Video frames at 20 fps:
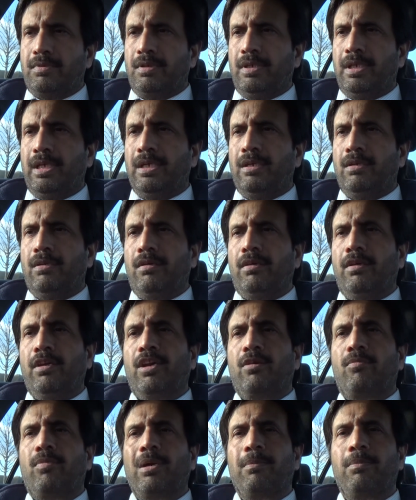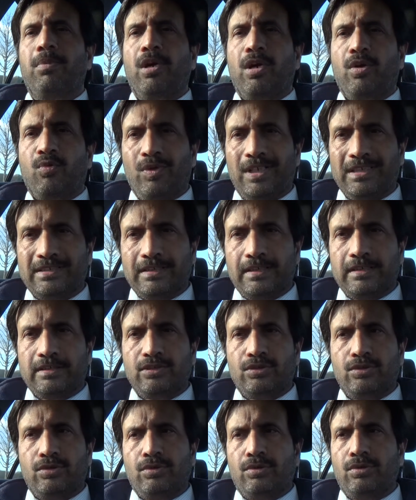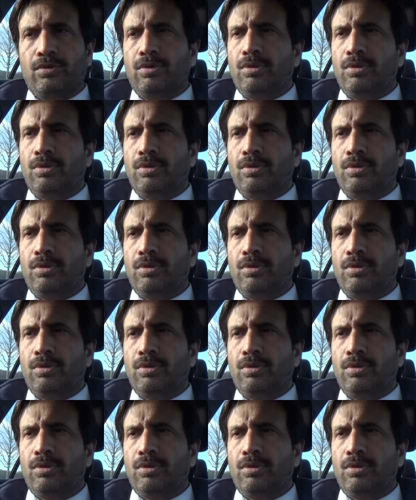in nearby blood vessels, you know,